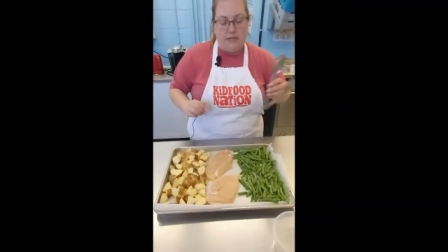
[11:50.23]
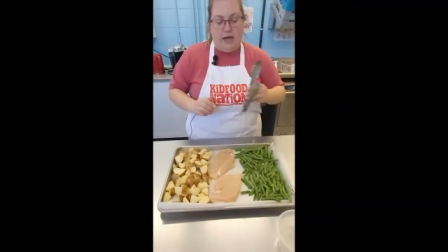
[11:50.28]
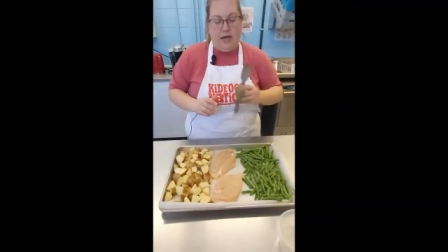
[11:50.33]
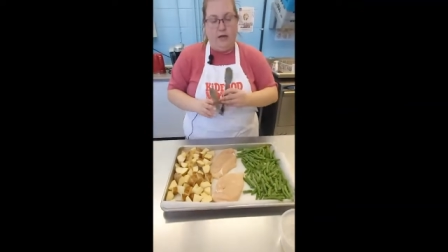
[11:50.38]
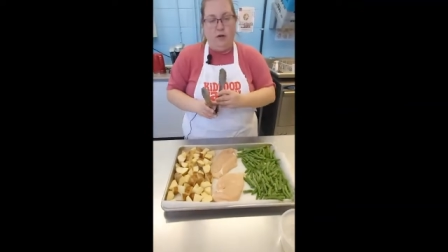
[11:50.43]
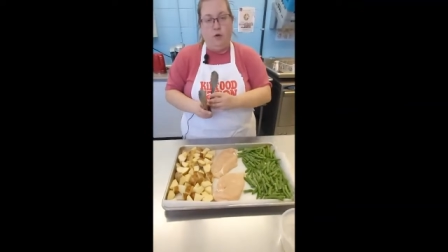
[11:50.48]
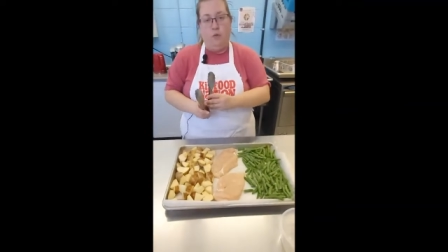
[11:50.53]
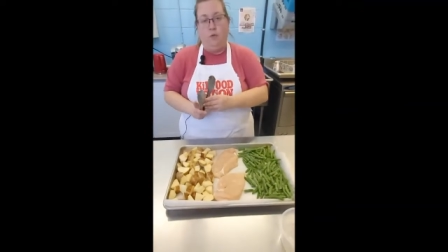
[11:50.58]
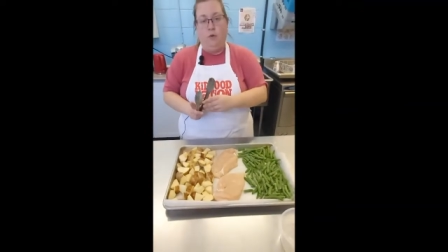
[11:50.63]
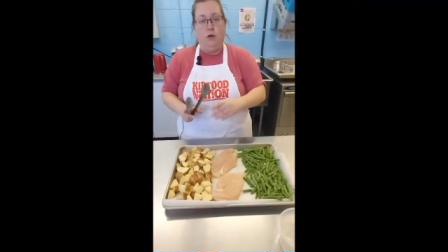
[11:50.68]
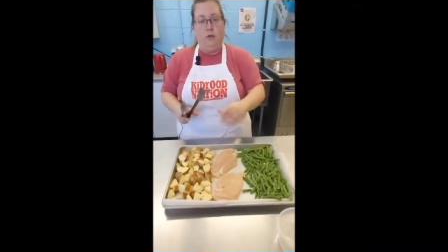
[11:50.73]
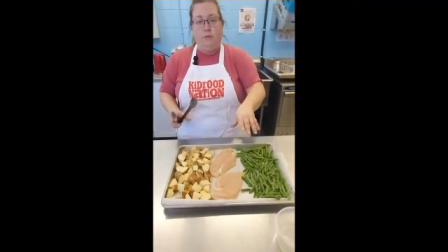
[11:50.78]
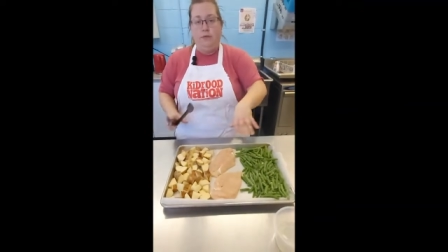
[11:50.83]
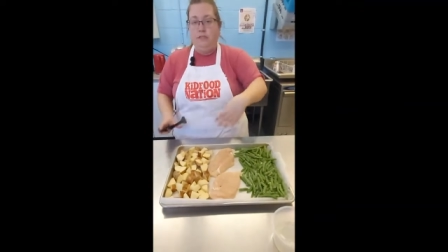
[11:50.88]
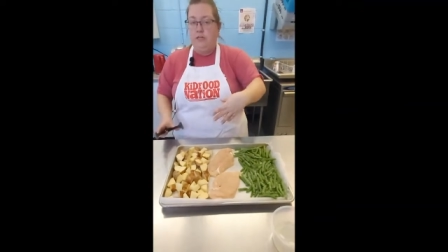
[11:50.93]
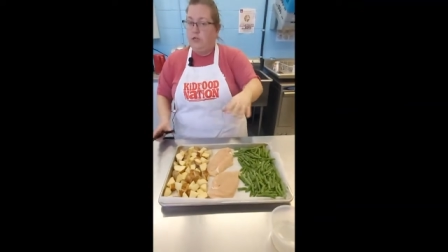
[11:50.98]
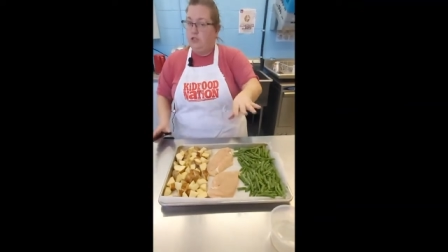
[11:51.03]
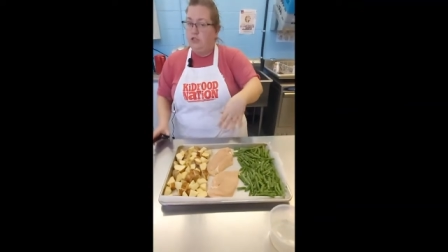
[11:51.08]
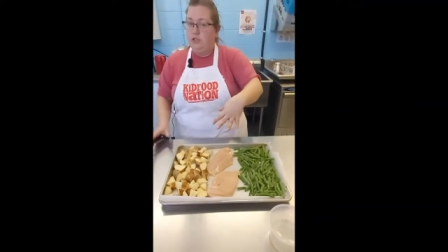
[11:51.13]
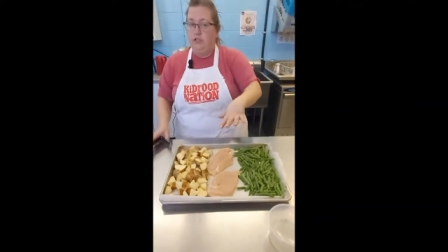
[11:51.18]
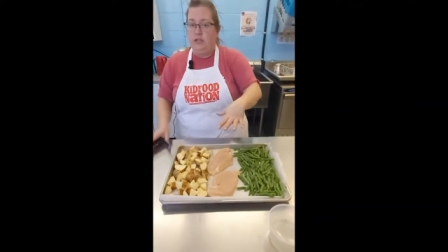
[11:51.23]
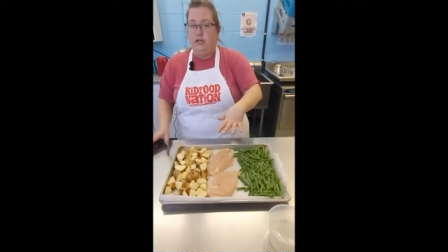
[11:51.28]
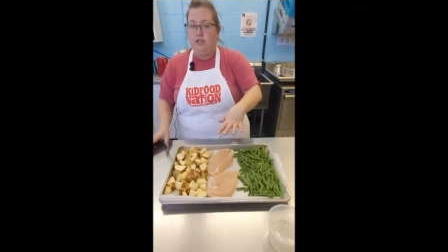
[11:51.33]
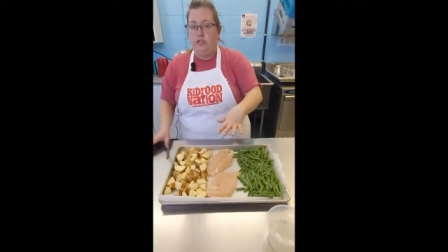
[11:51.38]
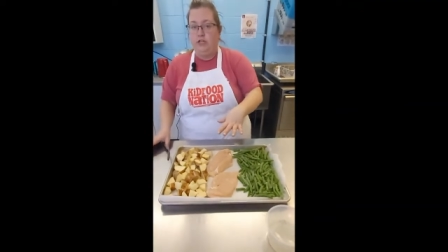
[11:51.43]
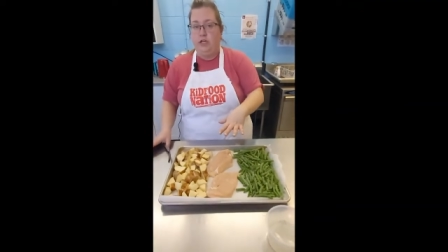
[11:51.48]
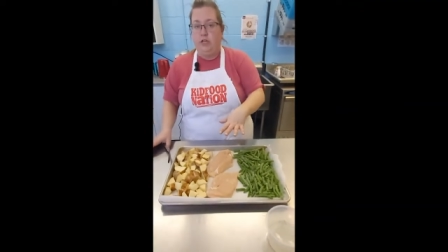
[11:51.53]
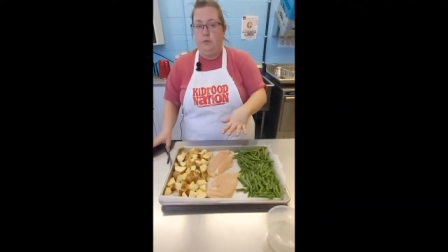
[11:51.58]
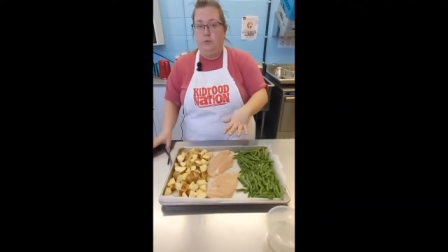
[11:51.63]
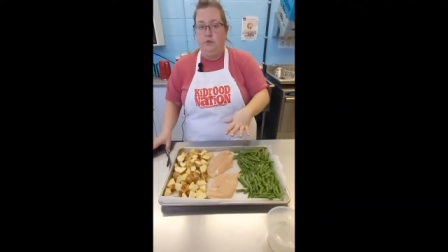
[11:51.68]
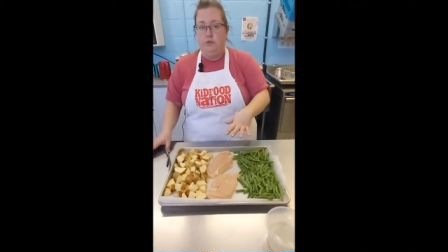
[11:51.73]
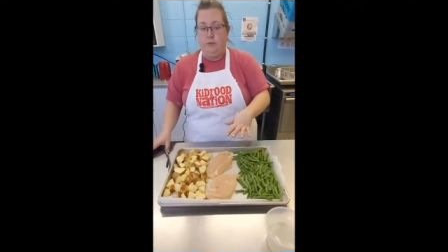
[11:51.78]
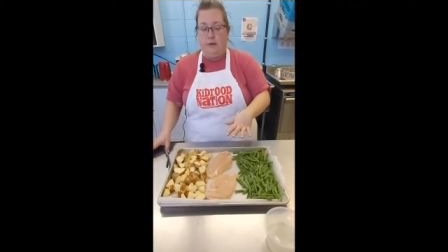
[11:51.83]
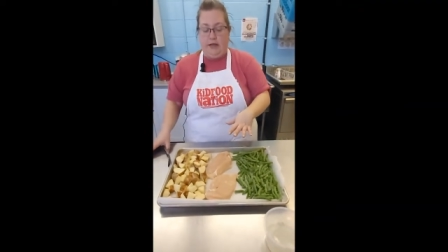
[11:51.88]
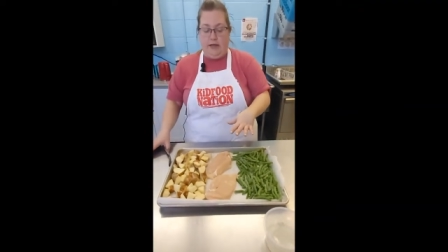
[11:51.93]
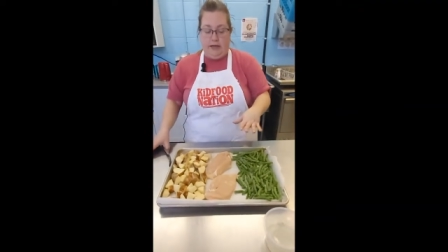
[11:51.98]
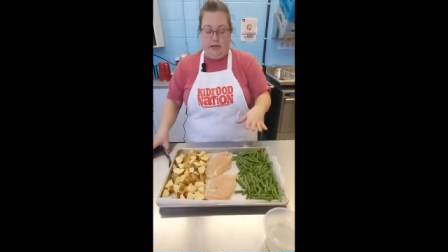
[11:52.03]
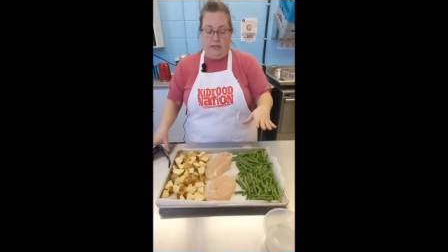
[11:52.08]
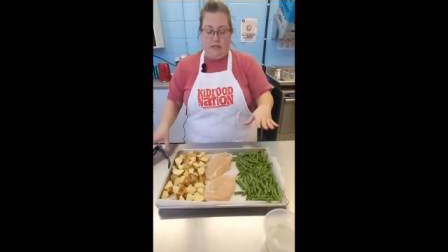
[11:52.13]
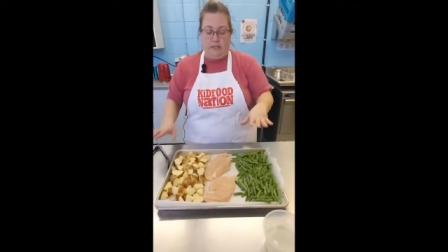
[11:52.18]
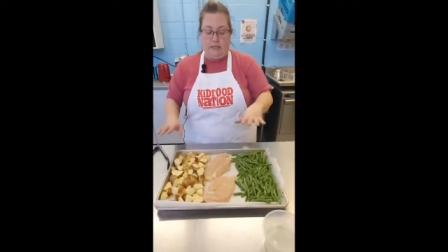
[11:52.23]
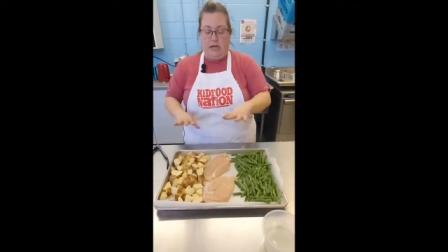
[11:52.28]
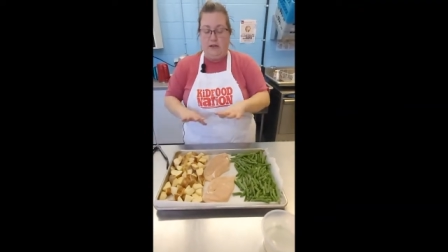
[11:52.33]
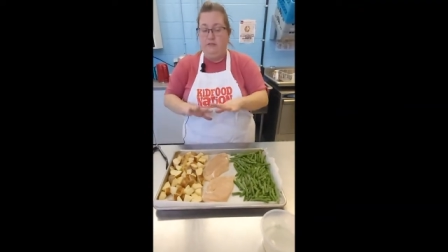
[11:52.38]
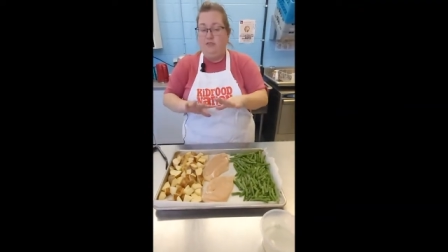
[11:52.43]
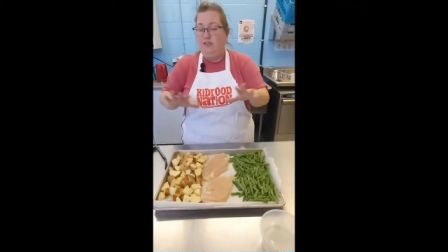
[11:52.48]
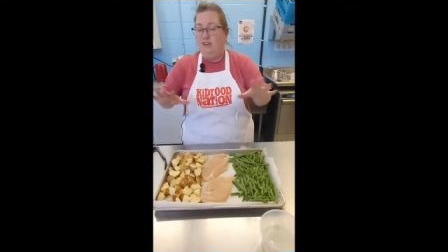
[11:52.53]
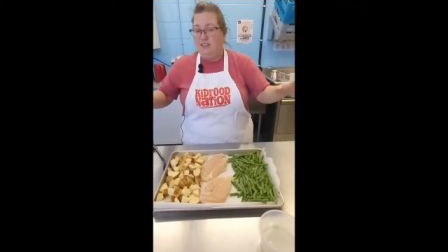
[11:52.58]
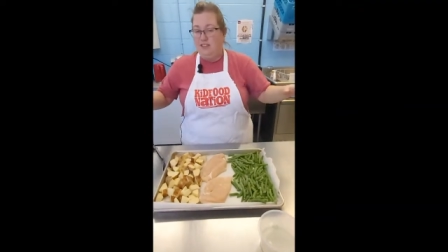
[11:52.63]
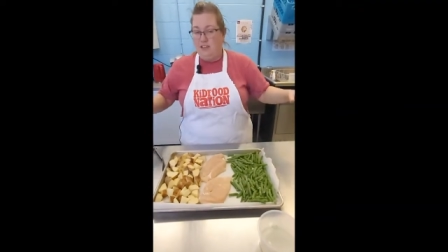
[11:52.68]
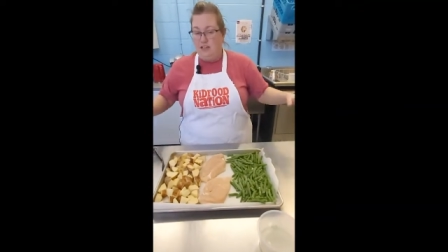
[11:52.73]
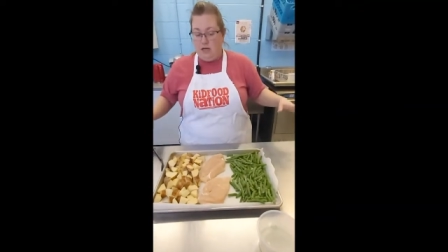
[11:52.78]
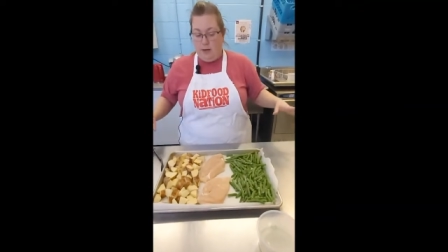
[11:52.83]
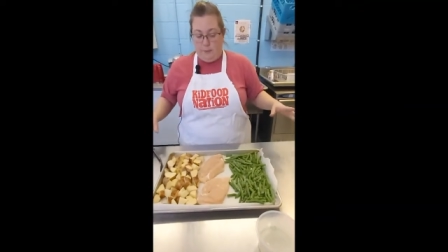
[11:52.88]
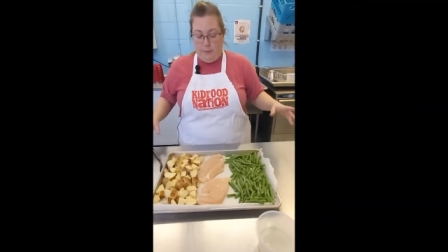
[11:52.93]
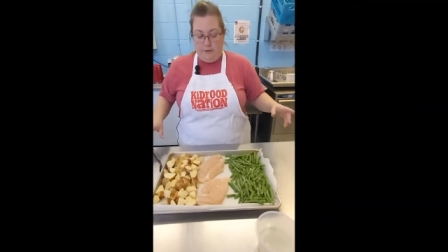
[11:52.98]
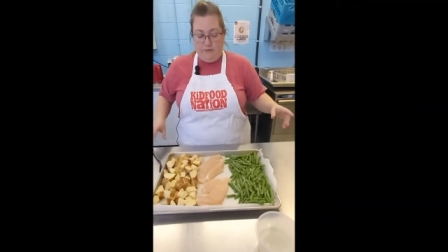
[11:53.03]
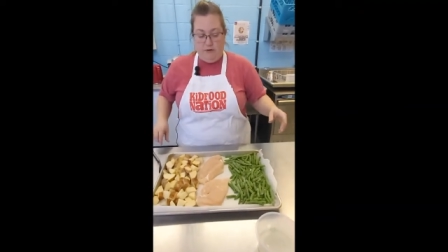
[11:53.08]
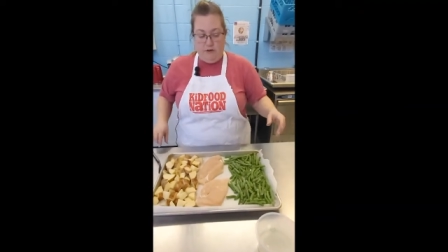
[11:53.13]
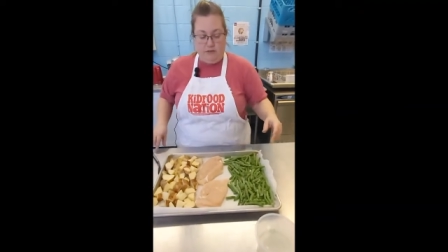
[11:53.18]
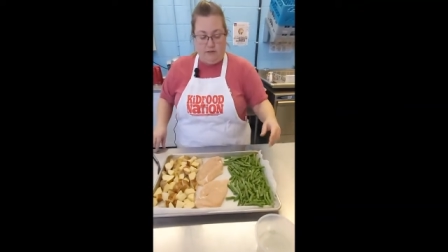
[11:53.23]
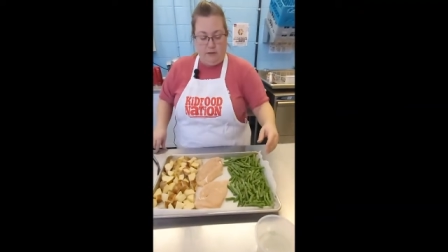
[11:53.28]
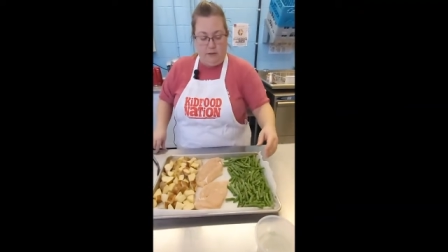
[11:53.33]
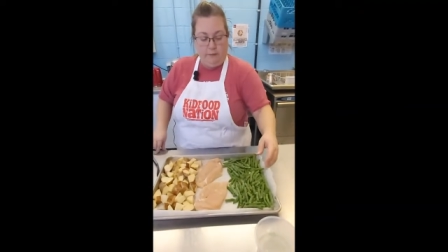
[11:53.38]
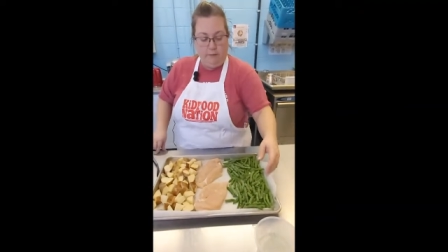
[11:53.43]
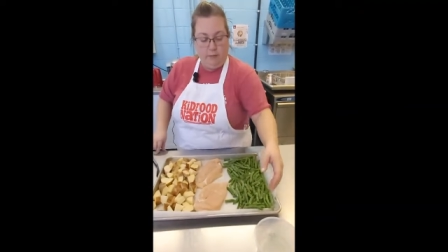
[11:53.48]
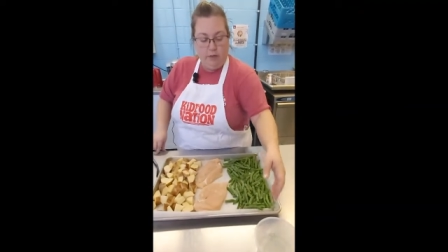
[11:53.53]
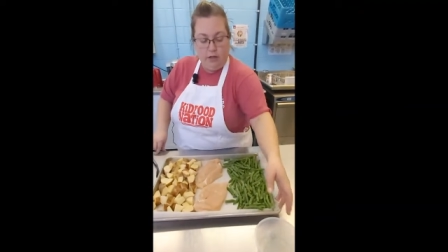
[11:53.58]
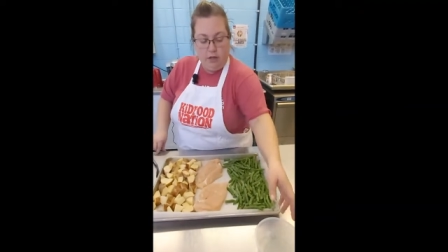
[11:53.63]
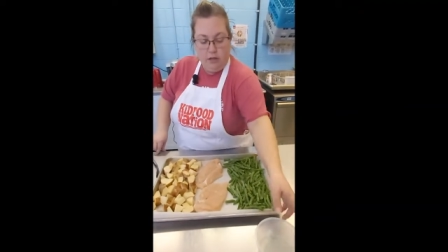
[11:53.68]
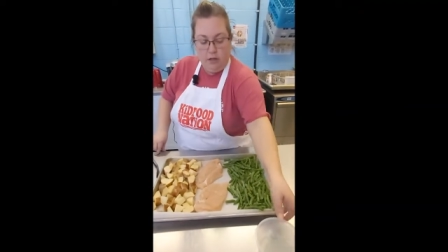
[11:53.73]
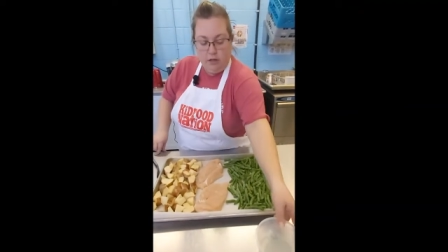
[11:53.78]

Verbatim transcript: I don't wanna to be touching that chicken with my hands. I've cleaned up everything.